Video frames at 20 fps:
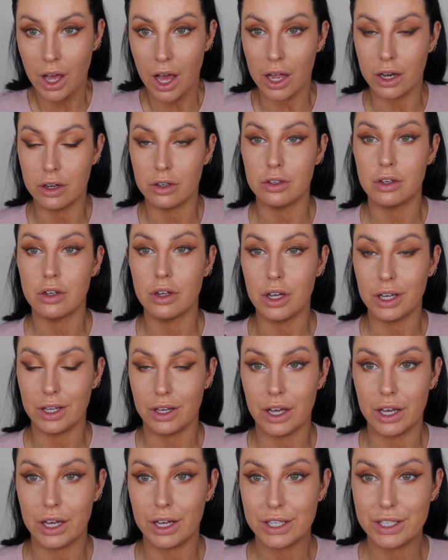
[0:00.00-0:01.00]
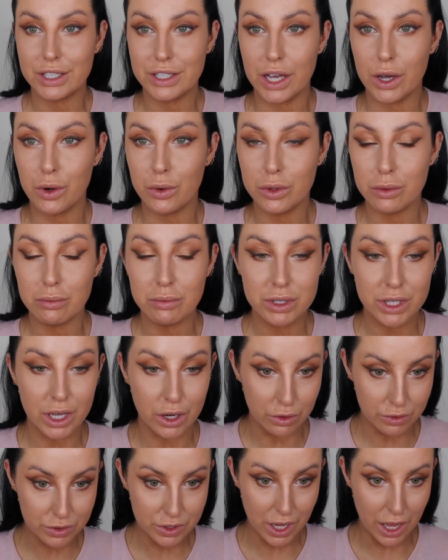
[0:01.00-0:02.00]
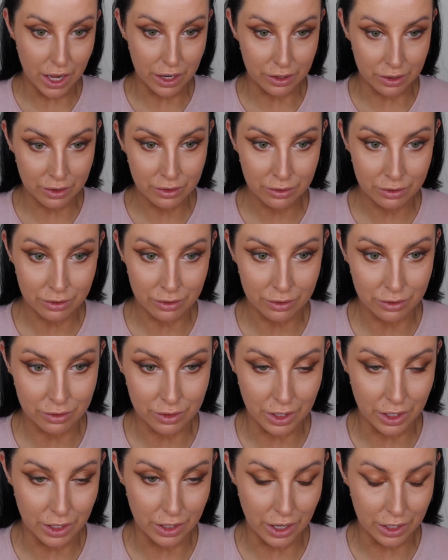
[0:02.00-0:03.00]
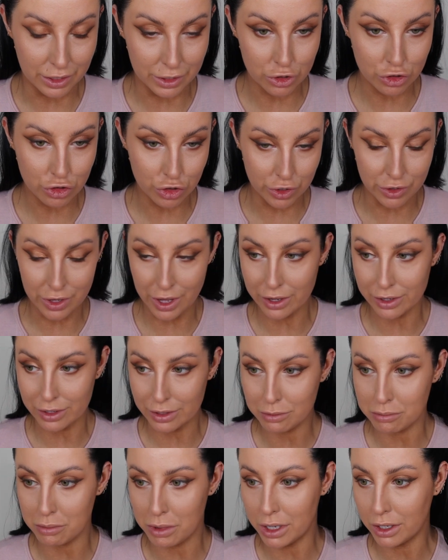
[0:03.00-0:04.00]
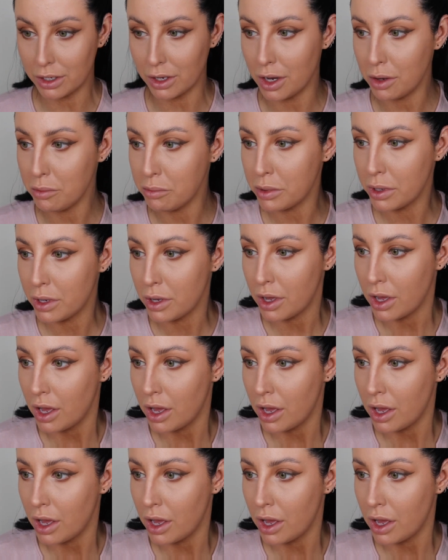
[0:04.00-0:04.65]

and excel themselves in the industry that is makeup.